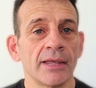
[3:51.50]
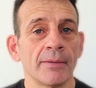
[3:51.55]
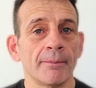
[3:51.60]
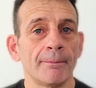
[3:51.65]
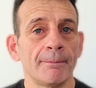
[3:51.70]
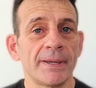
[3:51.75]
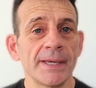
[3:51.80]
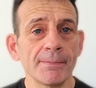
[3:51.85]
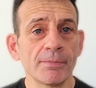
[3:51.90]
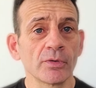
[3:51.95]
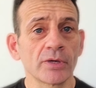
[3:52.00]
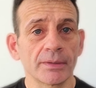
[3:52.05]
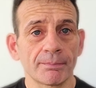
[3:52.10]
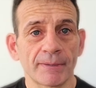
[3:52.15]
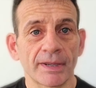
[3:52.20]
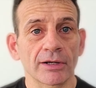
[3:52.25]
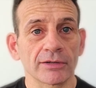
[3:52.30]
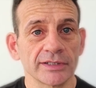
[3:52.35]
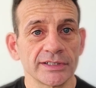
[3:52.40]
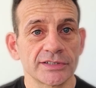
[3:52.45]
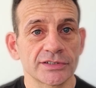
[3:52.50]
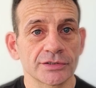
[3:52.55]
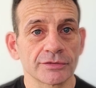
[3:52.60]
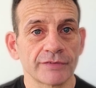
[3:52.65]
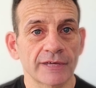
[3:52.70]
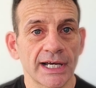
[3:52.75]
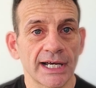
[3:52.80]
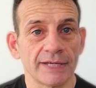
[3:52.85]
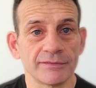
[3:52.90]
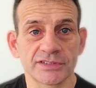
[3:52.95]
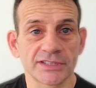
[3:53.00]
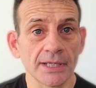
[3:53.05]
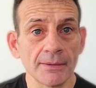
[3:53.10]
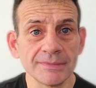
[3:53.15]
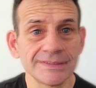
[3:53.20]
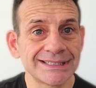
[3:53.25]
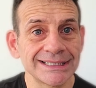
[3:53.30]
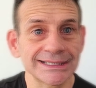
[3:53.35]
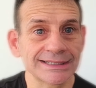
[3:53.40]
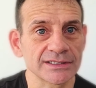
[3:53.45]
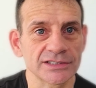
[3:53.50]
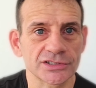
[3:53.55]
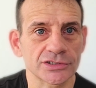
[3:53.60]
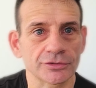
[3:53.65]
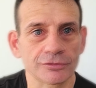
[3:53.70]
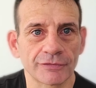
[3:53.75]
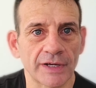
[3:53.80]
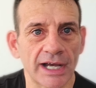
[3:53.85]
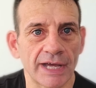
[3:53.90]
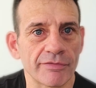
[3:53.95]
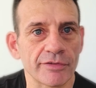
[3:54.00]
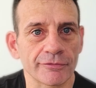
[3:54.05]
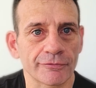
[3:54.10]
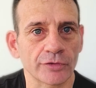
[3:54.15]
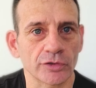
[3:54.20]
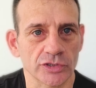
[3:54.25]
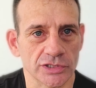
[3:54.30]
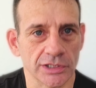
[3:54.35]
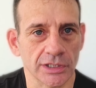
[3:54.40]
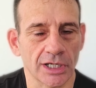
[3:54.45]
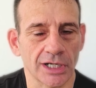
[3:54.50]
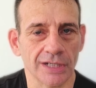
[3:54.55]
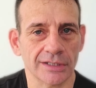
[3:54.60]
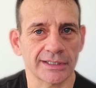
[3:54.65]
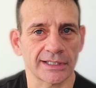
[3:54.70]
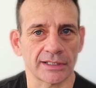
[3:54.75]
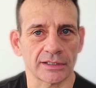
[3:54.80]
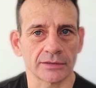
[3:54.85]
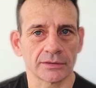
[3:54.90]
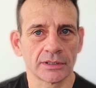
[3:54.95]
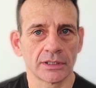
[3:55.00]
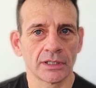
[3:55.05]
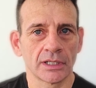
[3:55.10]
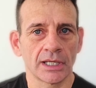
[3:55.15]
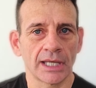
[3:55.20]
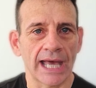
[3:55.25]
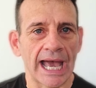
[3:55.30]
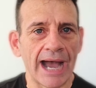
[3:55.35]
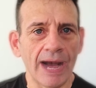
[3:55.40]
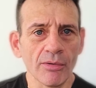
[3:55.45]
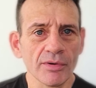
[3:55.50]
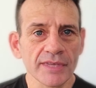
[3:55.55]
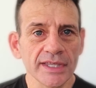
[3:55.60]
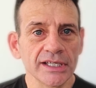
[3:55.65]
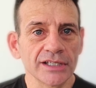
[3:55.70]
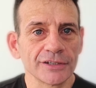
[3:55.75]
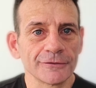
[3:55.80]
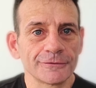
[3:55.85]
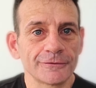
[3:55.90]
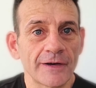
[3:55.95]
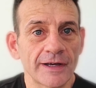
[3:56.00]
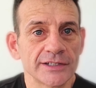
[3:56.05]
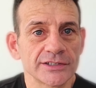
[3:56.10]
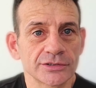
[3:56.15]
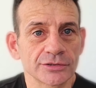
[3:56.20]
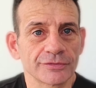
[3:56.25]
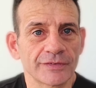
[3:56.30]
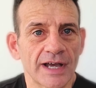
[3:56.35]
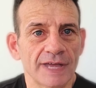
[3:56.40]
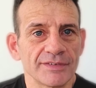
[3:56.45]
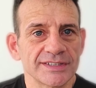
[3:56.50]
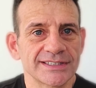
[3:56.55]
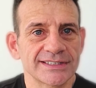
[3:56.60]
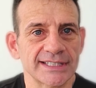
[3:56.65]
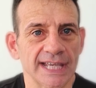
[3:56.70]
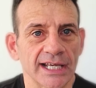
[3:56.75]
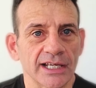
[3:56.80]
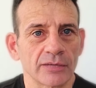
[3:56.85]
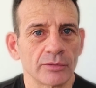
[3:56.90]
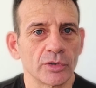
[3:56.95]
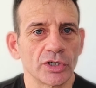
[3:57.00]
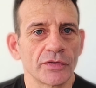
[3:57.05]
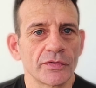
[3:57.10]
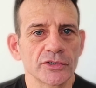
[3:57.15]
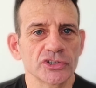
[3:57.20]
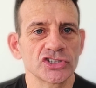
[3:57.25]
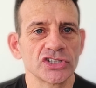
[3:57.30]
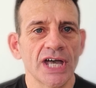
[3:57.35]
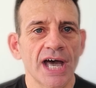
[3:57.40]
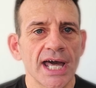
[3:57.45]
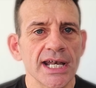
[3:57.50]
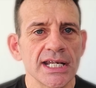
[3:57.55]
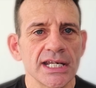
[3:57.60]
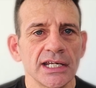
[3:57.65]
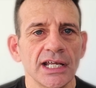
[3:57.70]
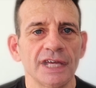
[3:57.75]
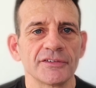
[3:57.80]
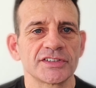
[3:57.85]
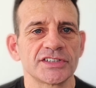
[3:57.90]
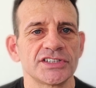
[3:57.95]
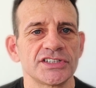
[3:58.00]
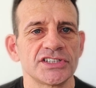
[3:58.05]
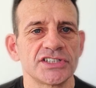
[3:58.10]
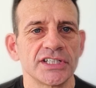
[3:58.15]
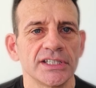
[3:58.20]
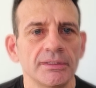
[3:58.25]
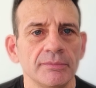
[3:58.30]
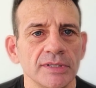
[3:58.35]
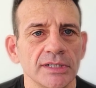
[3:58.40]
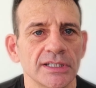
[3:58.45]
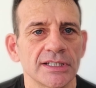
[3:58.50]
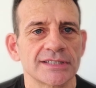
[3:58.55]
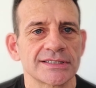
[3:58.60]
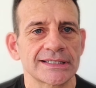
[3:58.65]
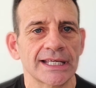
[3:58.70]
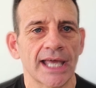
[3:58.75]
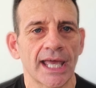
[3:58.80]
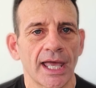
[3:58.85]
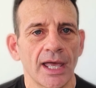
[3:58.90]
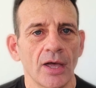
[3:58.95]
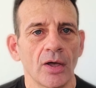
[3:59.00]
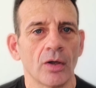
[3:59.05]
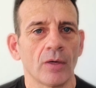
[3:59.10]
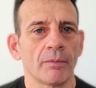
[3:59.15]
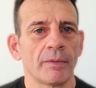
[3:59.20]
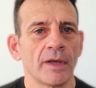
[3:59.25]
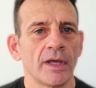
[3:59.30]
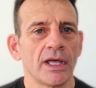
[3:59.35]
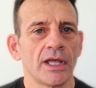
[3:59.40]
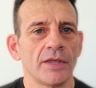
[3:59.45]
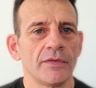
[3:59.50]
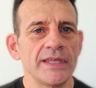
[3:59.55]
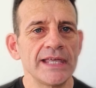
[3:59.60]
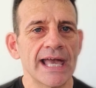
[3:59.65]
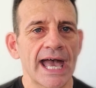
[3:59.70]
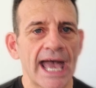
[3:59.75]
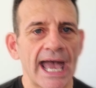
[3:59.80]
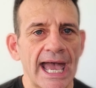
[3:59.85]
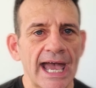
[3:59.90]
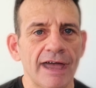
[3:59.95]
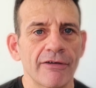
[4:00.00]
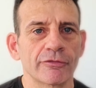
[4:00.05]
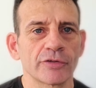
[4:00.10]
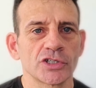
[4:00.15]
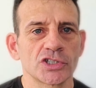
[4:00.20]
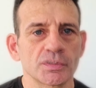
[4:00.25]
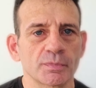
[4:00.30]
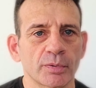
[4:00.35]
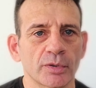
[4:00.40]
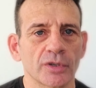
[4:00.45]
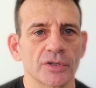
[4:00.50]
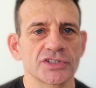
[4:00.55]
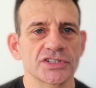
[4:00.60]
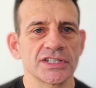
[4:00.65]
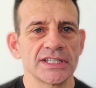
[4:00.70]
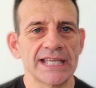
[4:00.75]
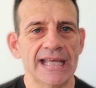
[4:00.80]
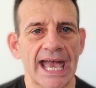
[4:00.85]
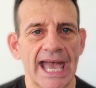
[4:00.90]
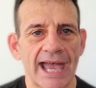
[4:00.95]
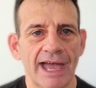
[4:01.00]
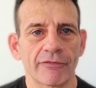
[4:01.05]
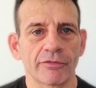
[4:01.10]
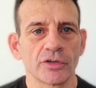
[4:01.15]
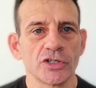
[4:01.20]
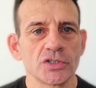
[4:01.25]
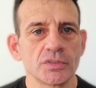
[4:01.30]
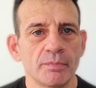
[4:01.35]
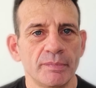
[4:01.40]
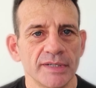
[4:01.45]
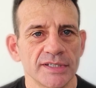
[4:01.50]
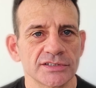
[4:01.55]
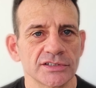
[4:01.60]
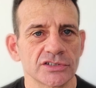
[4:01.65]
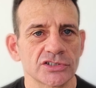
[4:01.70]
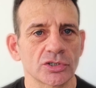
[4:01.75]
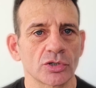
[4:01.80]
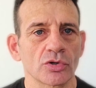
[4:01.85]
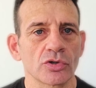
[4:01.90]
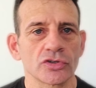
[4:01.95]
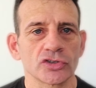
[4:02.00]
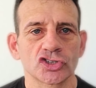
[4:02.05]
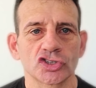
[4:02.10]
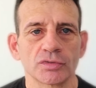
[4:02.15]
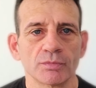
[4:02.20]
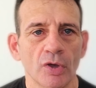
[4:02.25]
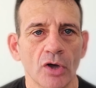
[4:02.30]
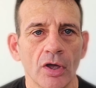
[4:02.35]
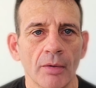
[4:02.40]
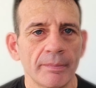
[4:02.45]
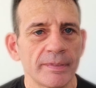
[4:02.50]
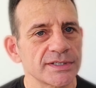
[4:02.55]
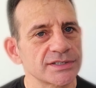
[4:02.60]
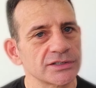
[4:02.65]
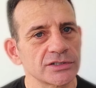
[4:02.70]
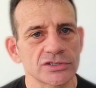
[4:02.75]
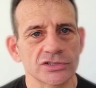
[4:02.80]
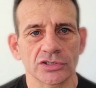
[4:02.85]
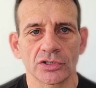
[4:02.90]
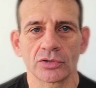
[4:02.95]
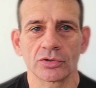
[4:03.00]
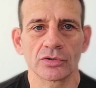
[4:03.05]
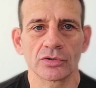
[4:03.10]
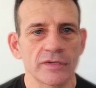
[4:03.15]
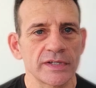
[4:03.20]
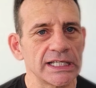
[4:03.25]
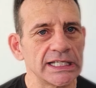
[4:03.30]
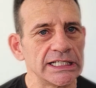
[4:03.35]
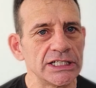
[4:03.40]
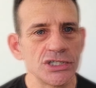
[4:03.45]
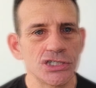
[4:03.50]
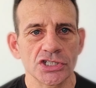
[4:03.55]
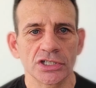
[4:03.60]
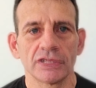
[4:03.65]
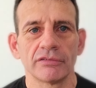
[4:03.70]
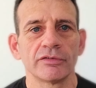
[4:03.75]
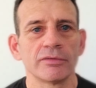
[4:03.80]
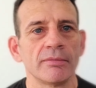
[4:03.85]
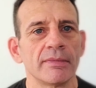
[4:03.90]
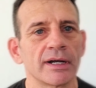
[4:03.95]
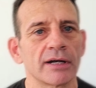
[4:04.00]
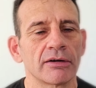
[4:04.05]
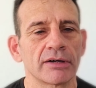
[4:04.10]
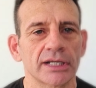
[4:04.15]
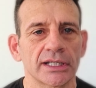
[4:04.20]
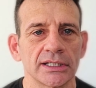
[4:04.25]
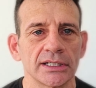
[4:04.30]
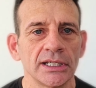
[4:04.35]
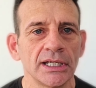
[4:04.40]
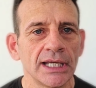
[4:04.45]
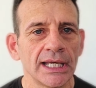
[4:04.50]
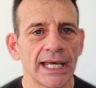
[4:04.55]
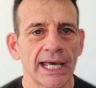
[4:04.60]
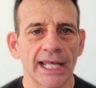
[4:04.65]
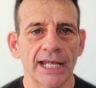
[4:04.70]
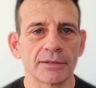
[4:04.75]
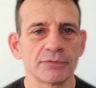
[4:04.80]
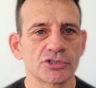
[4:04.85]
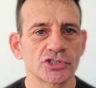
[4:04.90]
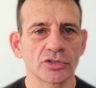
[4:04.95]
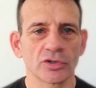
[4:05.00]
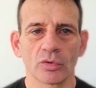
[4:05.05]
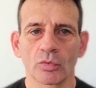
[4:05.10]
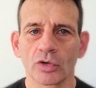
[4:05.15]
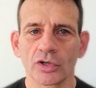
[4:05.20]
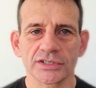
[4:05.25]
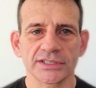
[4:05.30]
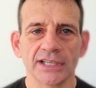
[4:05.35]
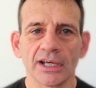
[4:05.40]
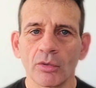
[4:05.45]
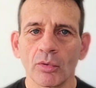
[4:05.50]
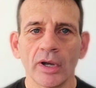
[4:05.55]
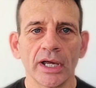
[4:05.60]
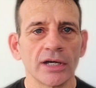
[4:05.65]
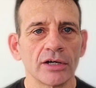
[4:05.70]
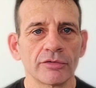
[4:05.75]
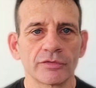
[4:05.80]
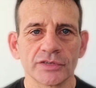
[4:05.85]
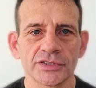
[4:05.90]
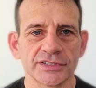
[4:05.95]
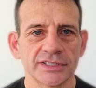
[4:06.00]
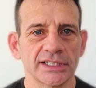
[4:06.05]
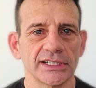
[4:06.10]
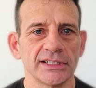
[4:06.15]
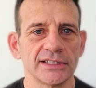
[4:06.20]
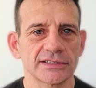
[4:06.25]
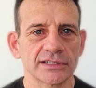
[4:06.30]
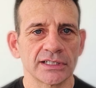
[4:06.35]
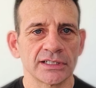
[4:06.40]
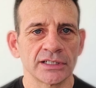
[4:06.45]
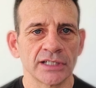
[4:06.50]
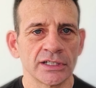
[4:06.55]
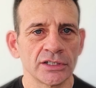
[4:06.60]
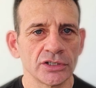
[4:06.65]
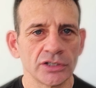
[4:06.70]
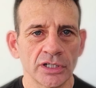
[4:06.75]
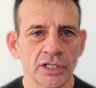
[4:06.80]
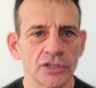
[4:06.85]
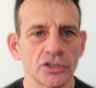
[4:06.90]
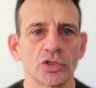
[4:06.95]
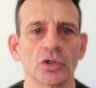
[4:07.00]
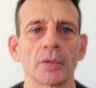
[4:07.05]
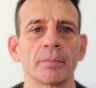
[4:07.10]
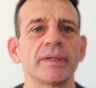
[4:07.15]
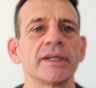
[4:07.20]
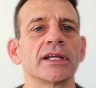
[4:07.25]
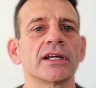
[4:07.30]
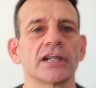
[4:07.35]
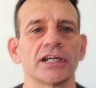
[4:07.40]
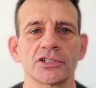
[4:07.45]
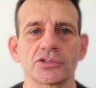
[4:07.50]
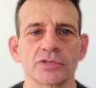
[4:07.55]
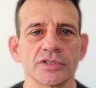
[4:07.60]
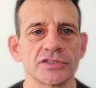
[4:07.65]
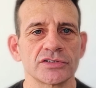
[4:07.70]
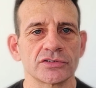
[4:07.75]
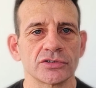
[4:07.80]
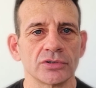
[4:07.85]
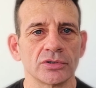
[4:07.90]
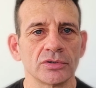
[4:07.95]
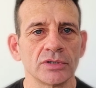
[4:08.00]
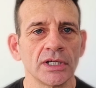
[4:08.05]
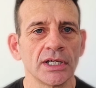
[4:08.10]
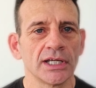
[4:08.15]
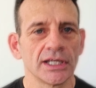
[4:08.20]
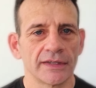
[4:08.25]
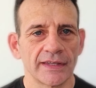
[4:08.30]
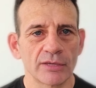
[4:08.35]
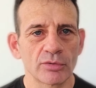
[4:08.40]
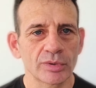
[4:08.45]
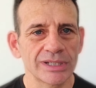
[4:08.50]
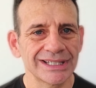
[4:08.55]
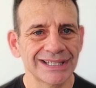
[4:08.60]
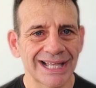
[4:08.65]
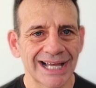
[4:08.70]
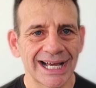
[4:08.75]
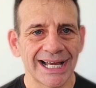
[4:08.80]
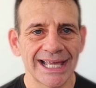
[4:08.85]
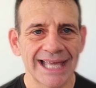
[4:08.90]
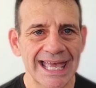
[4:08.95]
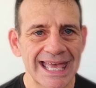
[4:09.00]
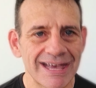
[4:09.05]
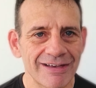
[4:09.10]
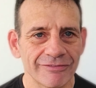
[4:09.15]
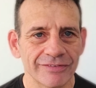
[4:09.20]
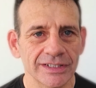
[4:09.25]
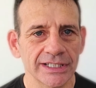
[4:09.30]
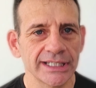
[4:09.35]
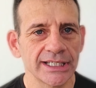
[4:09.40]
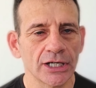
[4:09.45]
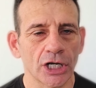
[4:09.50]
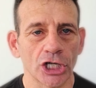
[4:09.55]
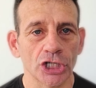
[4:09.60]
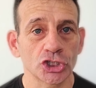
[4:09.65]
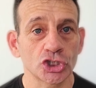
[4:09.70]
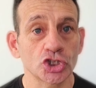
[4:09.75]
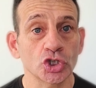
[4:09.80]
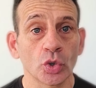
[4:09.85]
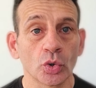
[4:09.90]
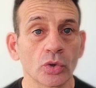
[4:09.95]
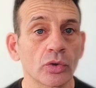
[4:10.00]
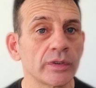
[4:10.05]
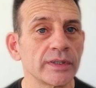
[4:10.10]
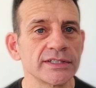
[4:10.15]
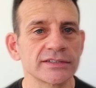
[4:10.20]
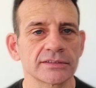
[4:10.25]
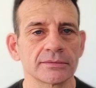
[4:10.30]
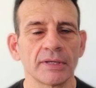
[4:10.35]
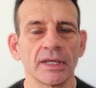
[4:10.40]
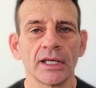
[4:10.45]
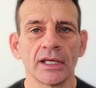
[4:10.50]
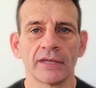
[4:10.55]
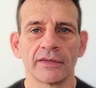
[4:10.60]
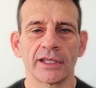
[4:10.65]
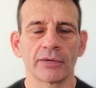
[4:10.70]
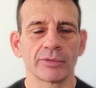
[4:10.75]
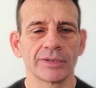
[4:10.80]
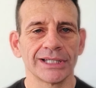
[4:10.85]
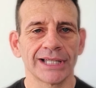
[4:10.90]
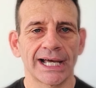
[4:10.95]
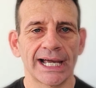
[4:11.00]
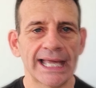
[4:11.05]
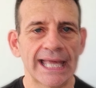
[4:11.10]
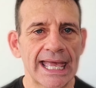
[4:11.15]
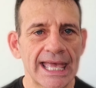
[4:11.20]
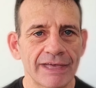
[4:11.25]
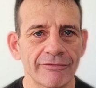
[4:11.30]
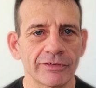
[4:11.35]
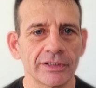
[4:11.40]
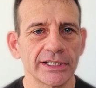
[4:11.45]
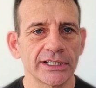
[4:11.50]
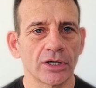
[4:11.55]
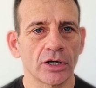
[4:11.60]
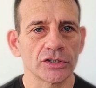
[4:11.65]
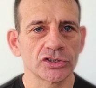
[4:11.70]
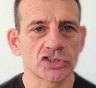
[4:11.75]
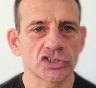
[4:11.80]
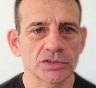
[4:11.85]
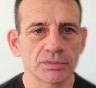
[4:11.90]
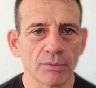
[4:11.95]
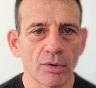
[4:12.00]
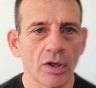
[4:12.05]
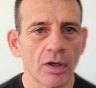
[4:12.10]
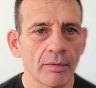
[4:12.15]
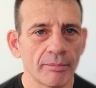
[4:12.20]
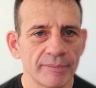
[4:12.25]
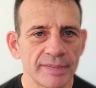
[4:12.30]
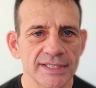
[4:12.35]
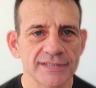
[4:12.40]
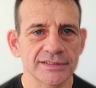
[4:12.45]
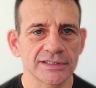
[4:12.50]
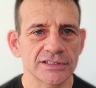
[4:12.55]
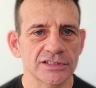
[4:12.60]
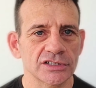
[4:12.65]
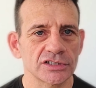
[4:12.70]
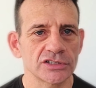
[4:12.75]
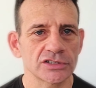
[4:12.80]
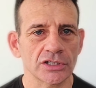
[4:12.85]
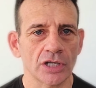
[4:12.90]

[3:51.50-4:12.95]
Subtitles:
people could barely survive. Some didn't survive the first lockdown. How are they going to survive a second one? There's not enough stimulus to help the average person, the average business owner, the small business owner, engine of America, and I'm sure it works that way overseas in European countries too. They rely heavily on tourism. They rely heavily on small businesses,